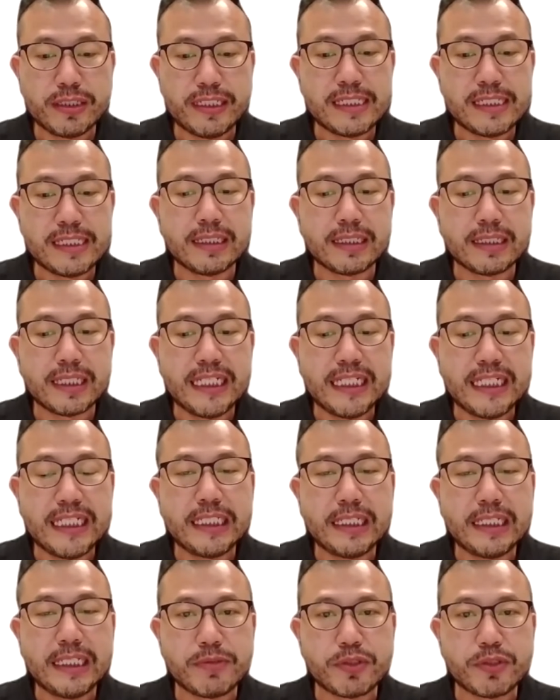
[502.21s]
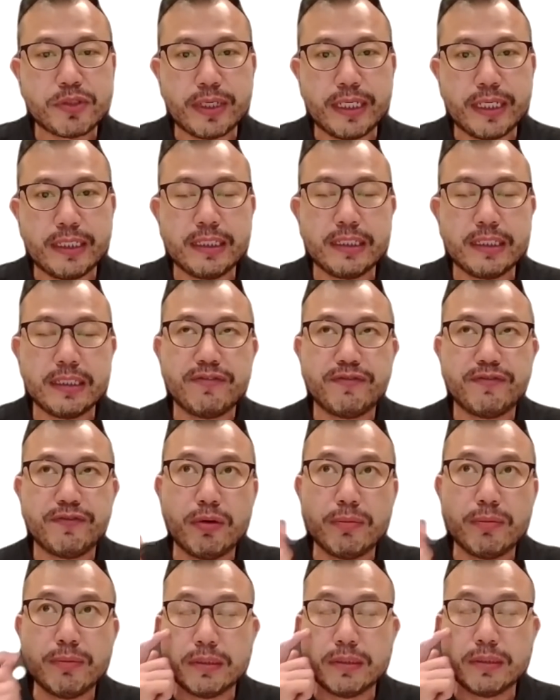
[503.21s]
These are the key themes, right, in the
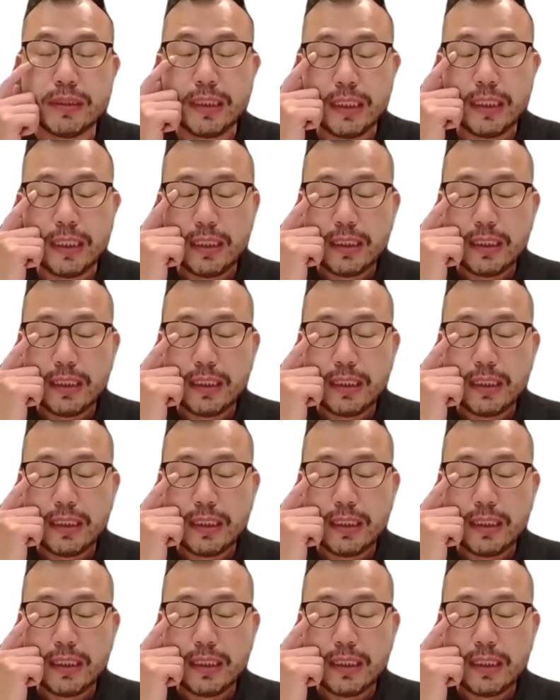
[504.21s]
formal